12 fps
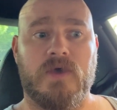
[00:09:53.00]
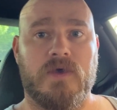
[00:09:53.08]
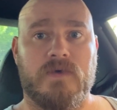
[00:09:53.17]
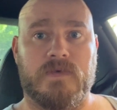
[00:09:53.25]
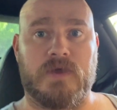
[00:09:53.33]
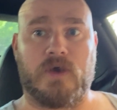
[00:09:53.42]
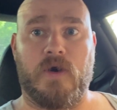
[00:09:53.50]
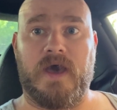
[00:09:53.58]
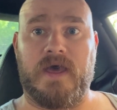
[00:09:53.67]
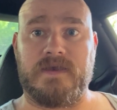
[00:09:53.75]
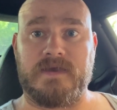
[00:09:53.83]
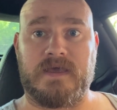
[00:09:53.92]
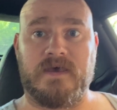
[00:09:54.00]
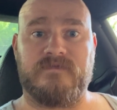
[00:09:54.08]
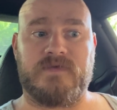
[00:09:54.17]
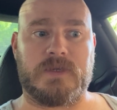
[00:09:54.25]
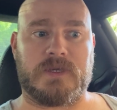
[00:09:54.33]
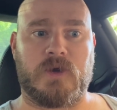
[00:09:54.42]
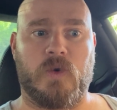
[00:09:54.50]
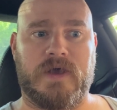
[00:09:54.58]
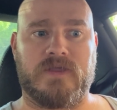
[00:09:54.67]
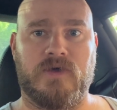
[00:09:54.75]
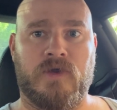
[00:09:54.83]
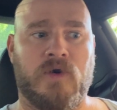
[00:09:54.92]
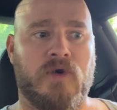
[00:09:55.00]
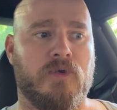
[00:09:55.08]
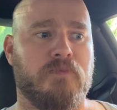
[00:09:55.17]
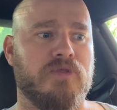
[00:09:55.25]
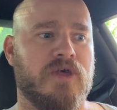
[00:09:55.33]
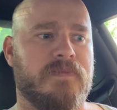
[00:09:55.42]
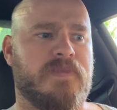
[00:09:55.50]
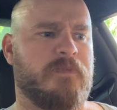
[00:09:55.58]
You can go ahead and give just a quick little blip,